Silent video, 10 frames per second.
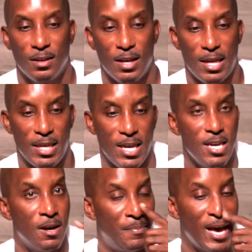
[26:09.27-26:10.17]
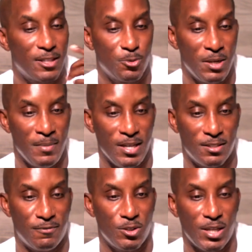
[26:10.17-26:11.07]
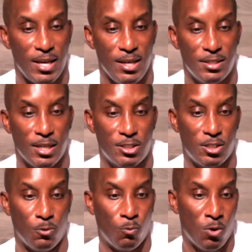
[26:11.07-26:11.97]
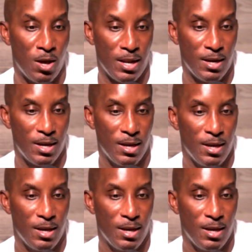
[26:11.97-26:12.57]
And then he unpacks what he means. In verse 8, he says, To one,